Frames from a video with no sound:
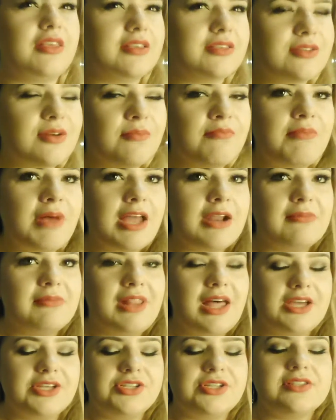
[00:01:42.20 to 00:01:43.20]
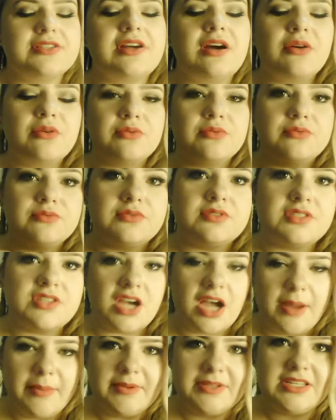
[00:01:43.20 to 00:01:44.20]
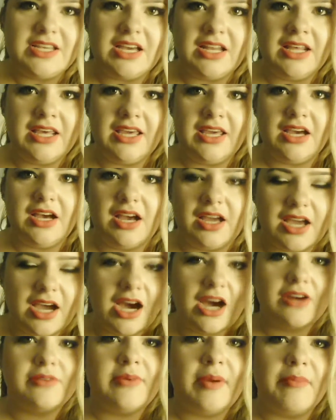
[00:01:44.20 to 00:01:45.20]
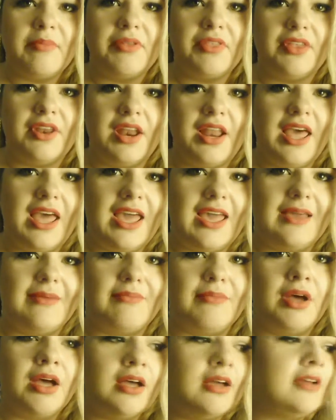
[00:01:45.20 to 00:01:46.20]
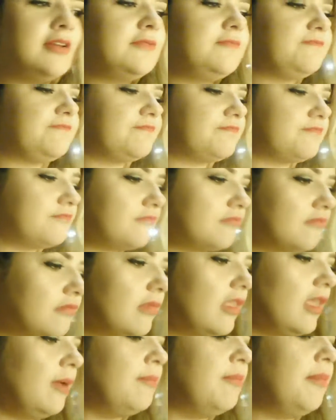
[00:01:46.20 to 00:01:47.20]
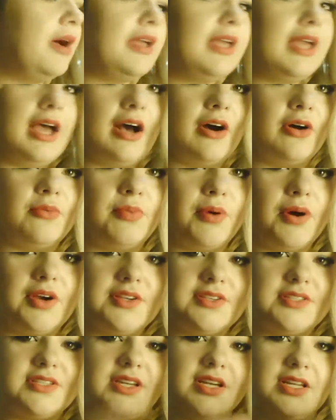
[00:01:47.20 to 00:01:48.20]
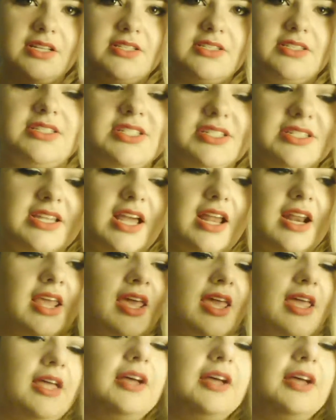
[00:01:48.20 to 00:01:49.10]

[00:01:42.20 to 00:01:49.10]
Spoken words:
Madame Lashes. I'll type it down here. I can't remember the name, but yeah, I'll post it just down here.